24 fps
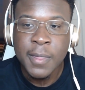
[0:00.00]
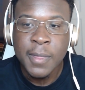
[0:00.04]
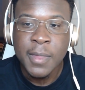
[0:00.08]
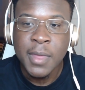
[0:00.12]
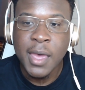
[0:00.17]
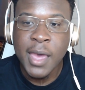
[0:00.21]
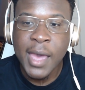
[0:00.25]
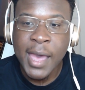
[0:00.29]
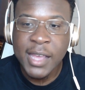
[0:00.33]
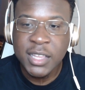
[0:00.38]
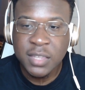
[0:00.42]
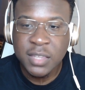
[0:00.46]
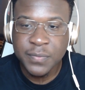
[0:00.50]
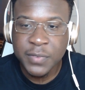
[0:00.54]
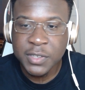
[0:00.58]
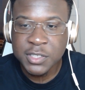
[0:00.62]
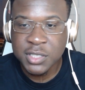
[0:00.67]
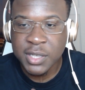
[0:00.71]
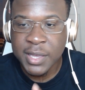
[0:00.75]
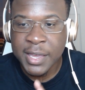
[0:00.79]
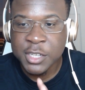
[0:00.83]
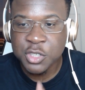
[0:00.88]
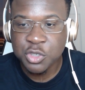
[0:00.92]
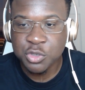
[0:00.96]
activates
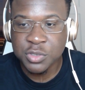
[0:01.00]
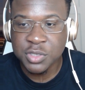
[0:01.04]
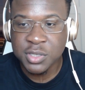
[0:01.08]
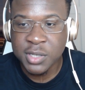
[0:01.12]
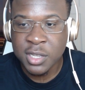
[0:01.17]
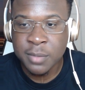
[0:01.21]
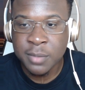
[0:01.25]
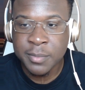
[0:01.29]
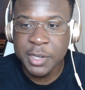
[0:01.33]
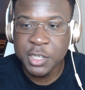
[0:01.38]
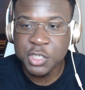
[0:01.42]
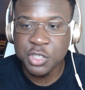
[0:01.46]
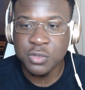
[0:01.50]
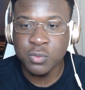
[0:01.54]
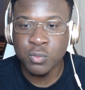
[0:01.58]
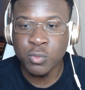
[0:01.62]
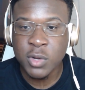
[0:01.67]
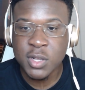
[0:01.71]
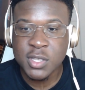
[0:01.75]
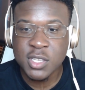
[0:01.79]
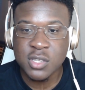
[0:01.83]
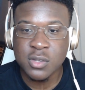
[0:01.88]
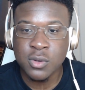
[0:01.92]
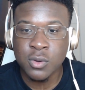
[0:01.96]
entrance animation
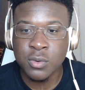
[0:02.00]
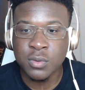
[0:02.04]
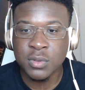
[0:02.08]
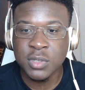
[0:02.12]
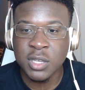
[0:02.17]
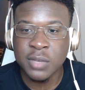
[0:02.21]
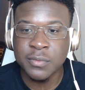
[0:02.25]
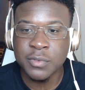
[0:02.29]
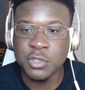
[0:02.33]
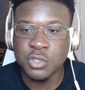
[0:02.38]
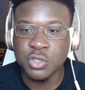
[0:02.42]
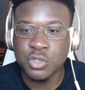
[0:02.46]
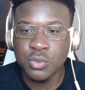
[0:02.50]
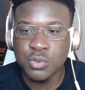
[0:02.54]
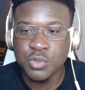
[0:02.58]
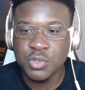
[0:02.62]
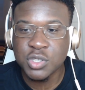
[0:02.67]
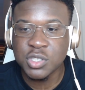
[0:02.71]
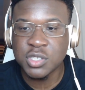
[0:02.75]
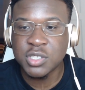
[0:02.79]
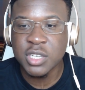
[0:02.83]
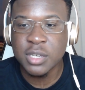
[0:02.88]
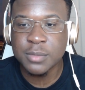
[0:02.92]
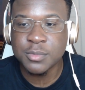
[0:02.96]
once only, reduces
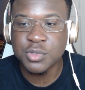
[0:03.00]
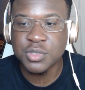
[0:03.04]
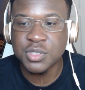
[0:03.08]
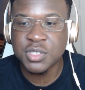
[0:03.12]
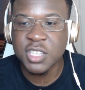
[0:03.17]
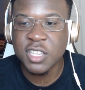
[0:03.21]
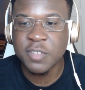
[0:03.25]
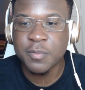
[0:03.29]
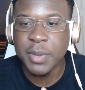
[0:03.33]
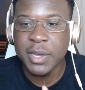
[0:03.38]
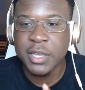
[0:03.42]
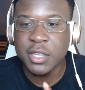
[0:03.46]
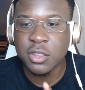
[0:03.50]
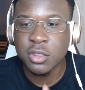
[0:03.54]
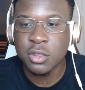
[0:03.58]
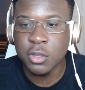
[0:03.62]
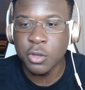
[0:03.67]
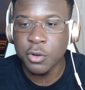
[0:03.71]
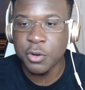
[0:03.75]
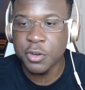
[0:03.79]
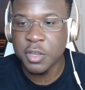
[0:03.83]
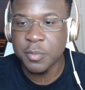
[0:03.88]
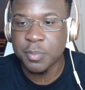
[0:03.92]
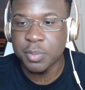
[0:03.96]
damage received by
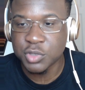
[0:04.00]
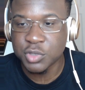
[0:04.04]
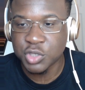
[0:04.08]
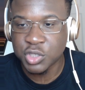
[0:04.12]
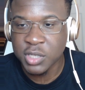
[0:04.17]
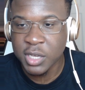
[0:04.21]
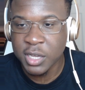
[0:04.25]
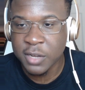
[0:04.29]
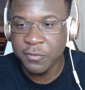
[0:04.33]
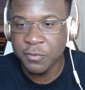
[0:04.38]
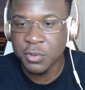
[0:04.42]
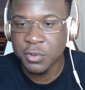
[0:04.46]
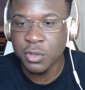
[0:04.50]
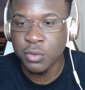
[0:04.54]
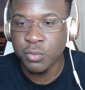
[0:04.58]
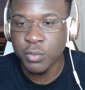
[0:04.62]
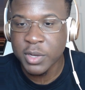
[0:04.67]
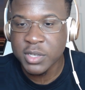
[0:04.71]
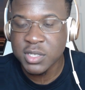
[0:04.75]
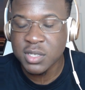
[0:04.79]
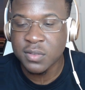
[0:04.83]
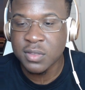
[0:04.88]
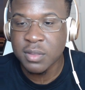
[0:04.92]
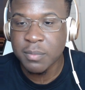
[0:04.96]
30% for the
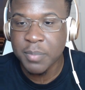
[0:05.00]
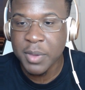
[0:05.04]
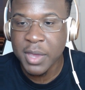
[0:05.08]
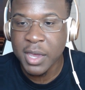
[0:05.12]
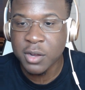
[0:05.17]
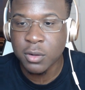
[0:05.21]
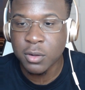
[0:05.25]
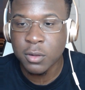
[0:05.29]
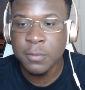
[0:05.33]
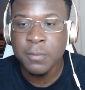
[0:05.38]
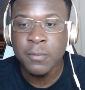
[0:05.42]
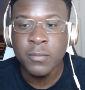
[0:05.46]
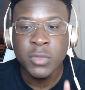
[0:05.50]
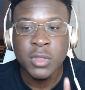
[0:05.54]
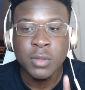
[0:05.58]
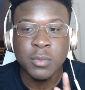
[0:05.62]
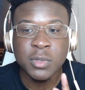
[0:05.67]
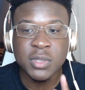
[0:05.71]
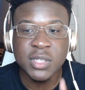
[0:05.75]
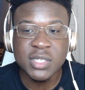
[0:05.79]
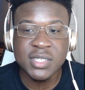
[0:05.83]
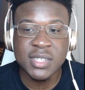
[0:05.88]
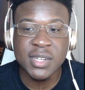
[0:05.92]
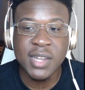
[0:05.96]
rest of the battle when
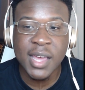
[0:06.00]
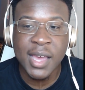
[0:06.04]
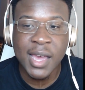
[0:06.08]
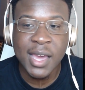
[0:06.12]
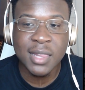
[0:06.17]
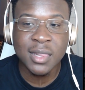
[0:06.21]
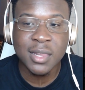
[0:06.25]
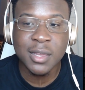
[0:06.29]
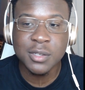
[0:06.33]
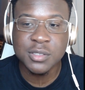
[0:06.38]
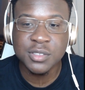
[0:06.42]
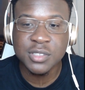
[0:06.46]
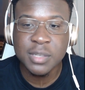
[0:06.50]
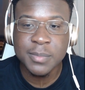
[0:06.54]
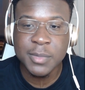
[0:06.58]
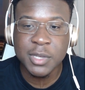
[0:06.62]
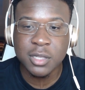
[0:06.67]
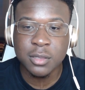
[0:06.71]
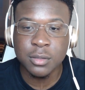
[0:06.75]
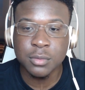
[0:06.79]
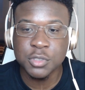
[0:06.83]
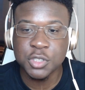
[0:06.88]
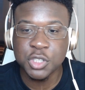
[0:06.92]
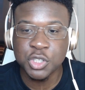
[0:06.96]
there's an ally whose name
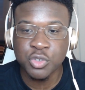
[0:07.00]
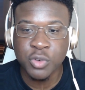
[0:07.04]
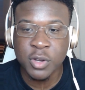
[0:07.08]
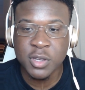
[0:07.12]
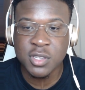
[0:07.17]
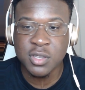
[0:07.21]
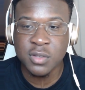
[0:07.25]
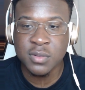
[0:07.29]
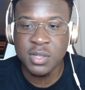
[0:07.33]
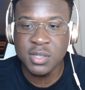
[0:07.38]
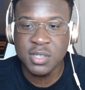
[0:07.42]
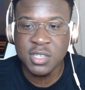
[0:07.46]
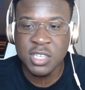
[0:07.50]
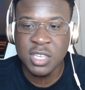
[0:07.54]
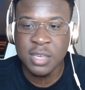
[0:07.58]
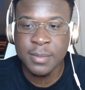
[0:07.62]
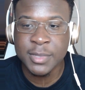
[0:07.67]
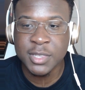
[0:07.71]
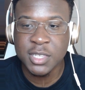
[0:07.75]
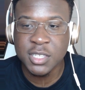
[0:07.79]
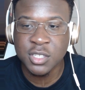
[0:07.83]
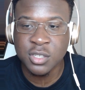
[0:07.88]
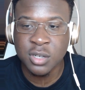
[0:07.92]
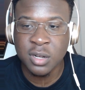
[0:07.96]
includes Trunks on the team at
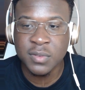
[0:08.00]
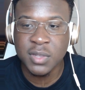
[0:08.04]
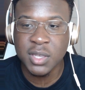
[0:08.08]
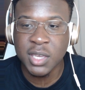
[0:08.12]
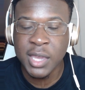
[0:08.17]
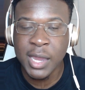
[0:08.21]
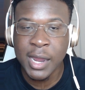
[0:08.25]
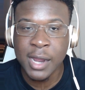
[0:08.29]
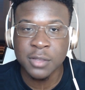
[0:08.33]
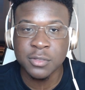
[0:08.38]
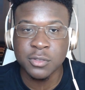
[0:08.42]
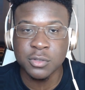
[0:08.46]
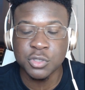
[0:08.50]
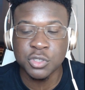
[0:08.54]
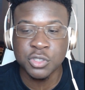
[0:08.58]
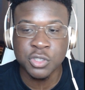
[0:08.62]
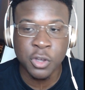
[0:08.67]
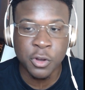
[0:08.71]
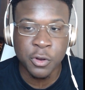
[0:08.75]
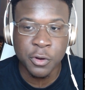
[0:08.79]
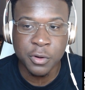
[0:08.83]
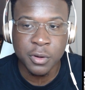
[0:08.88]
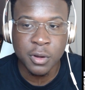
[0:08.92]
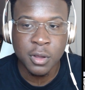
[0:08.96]
the start of the character's
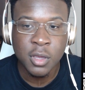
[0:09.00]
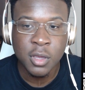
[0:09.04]
turn.